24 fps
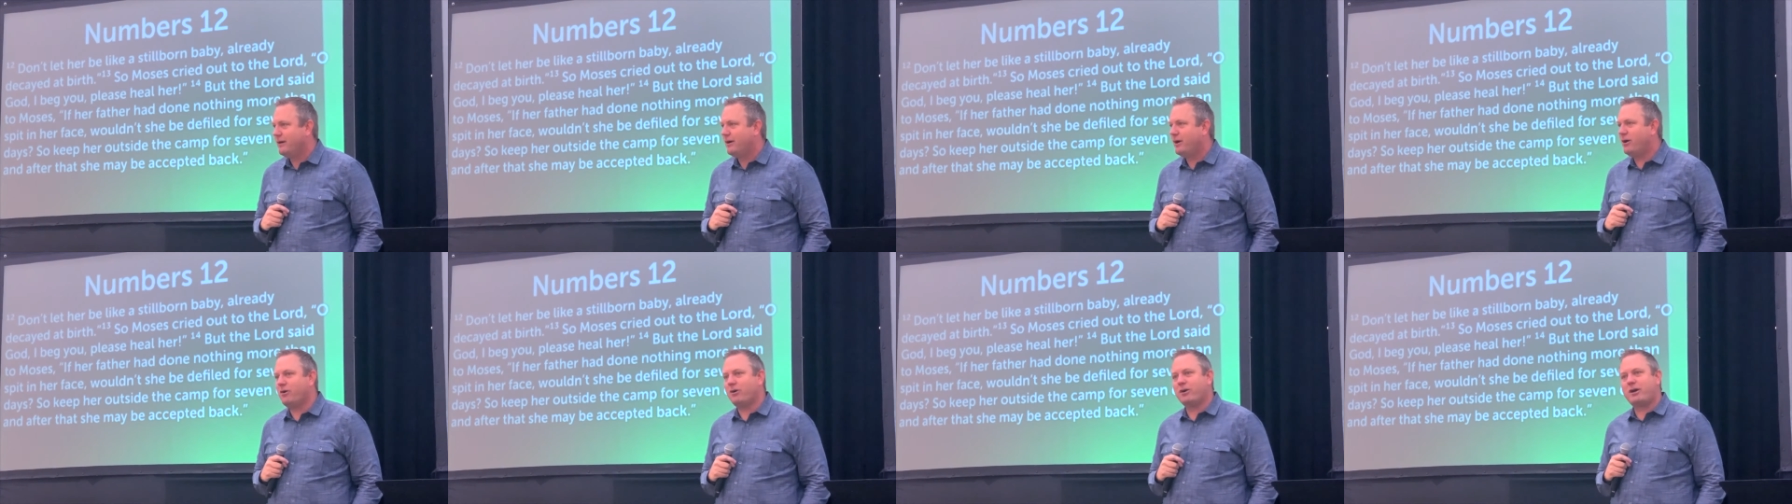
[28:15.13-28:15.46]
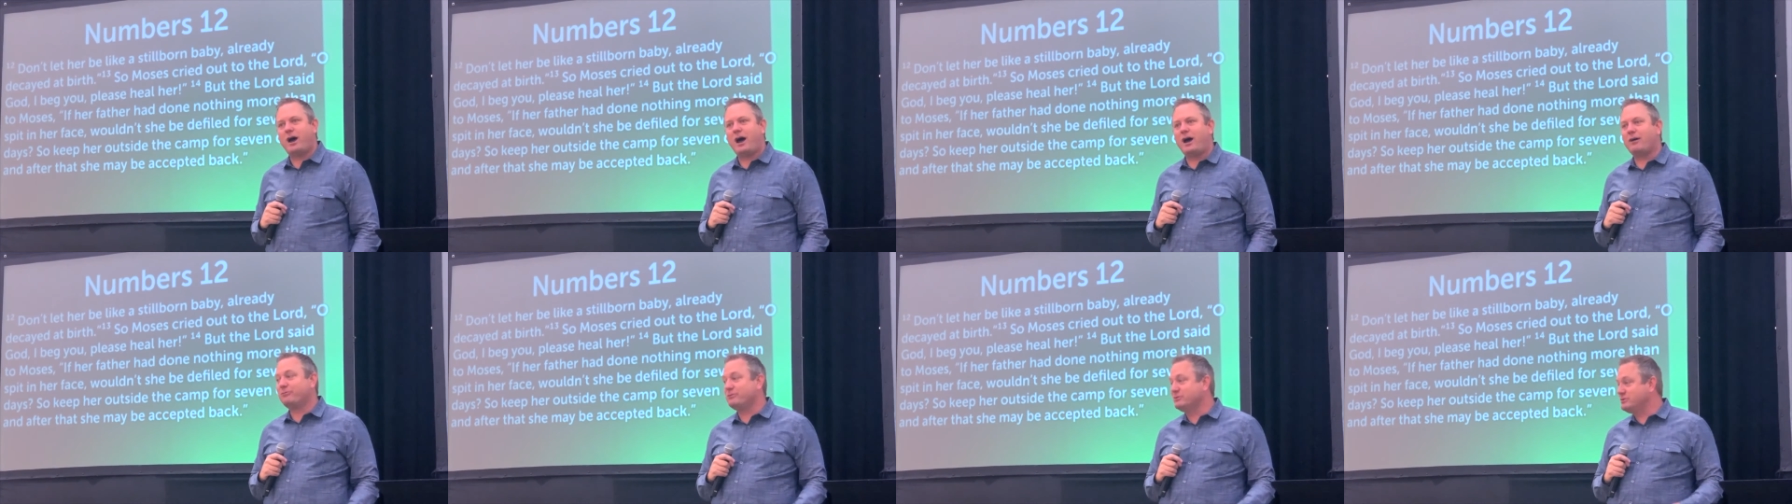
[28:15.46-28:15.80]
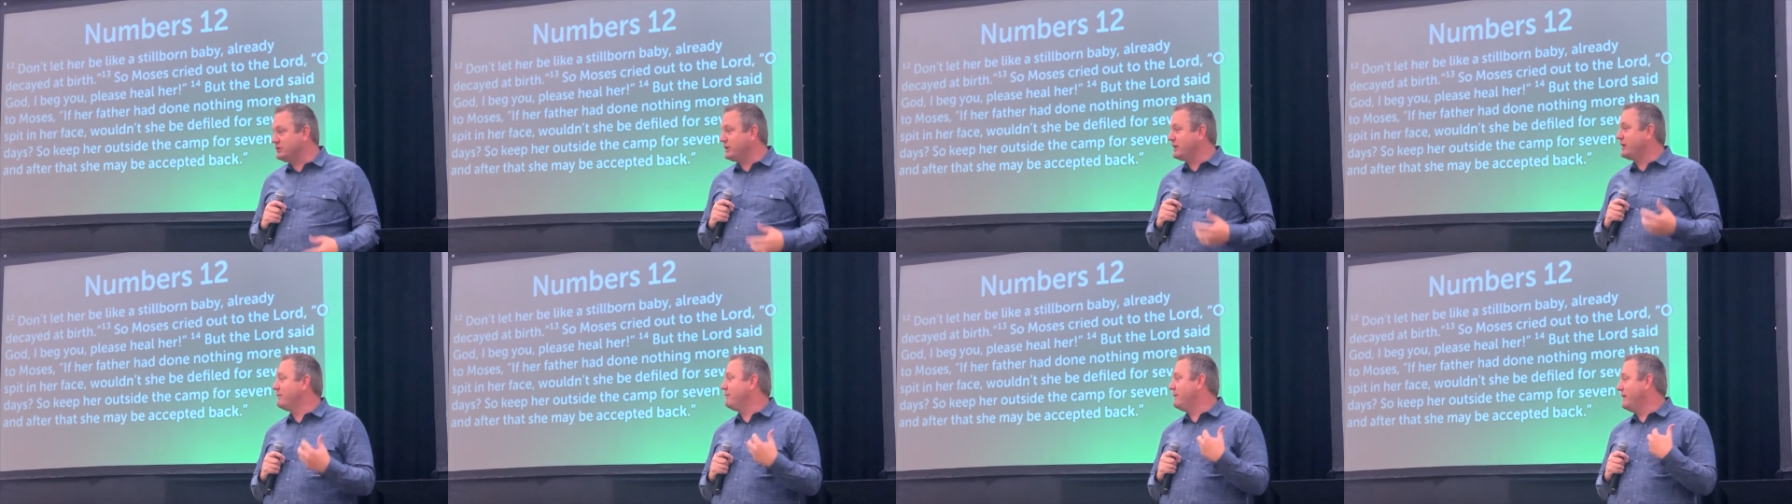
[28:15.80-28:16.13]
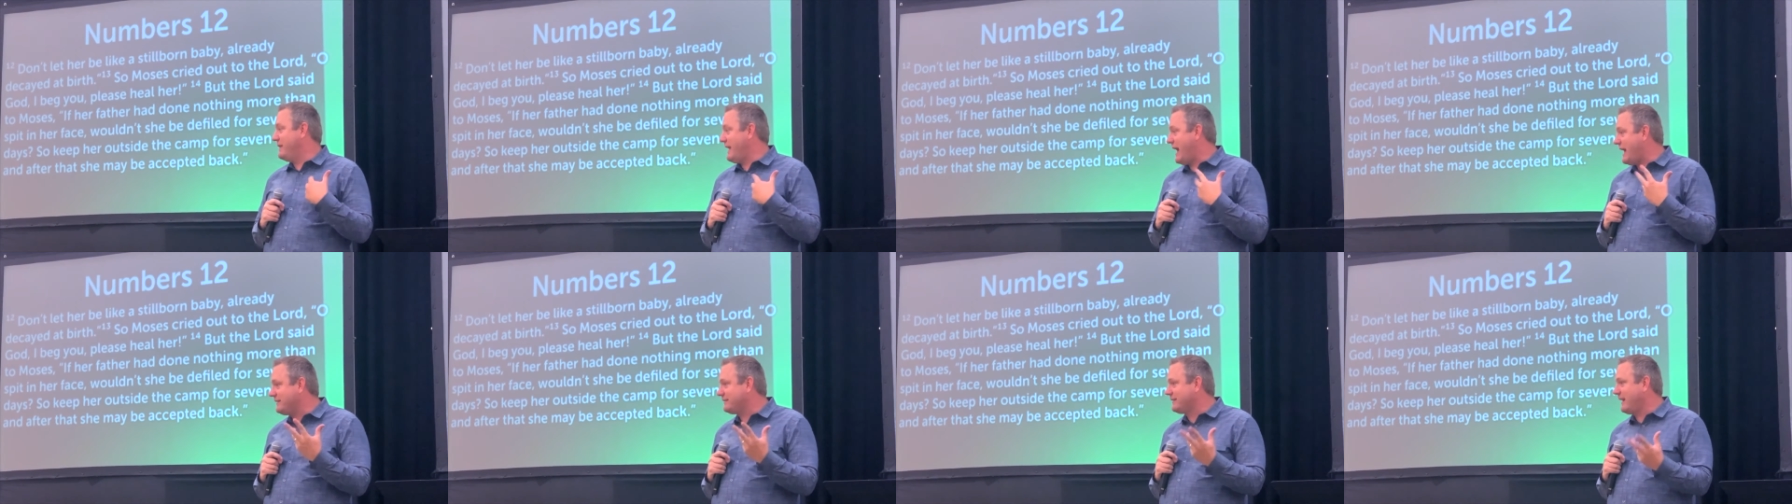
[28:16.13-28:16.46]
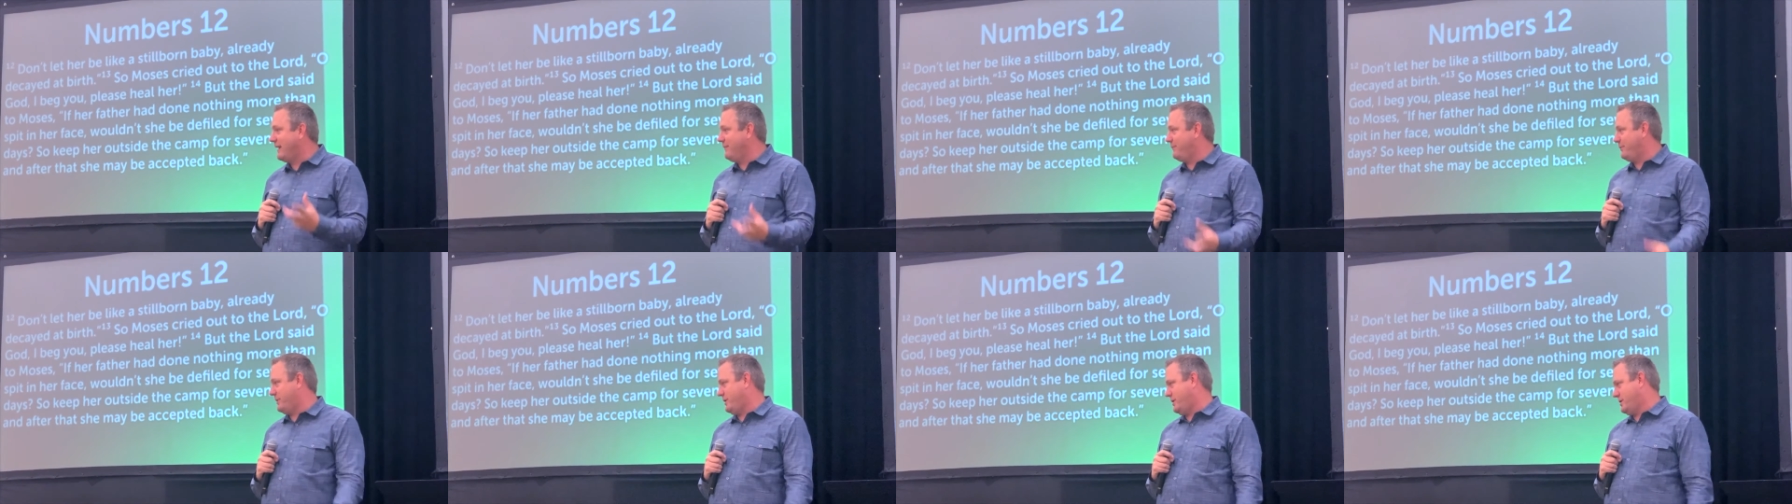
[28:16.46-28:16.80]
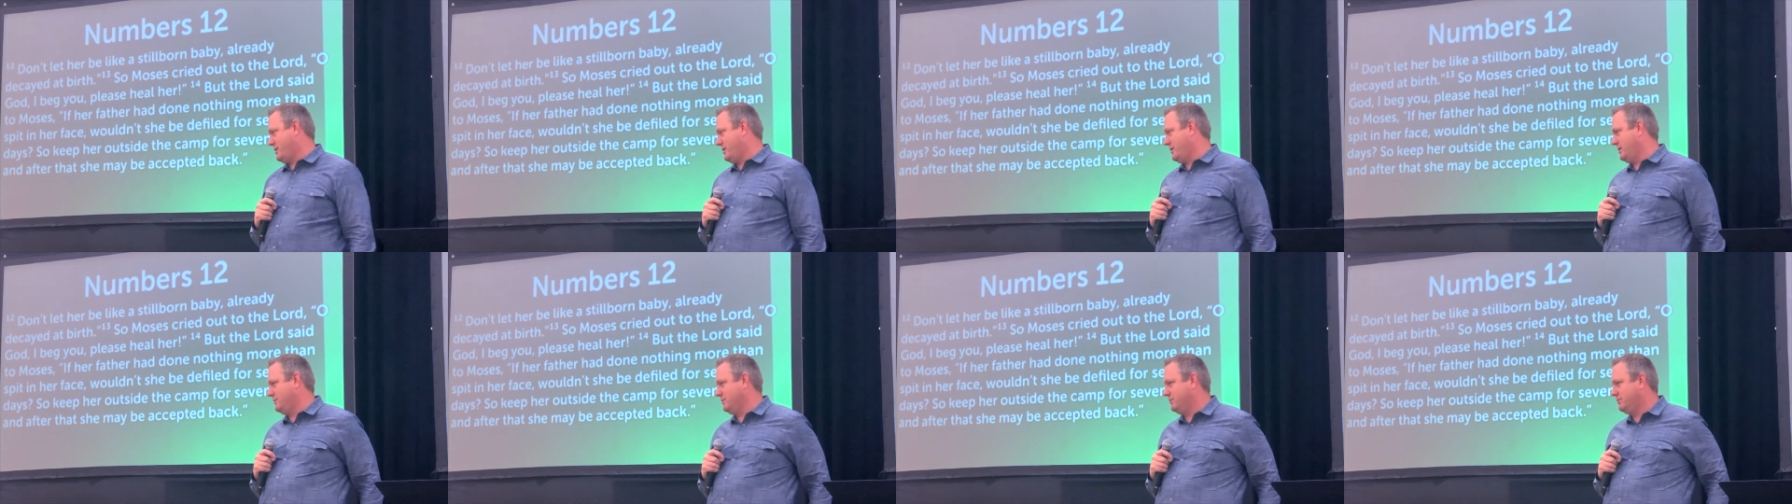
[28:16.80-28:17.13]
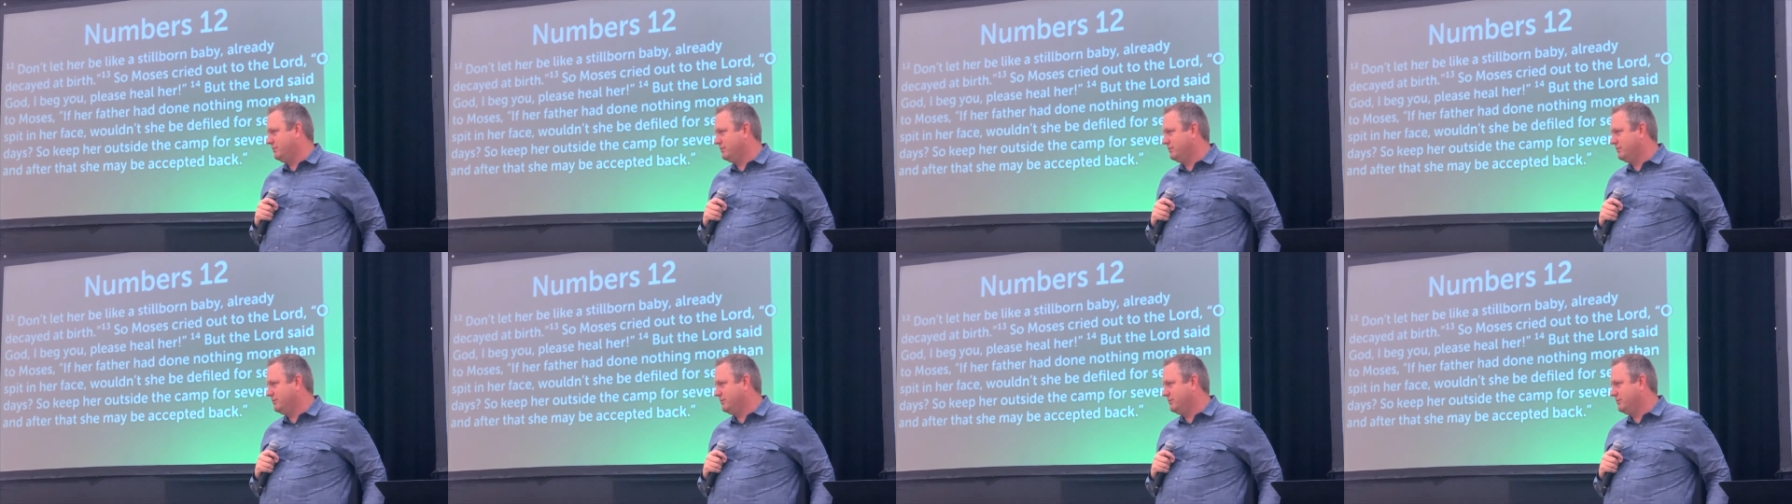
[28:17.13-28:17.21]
Oh God, would you give me that type of heart?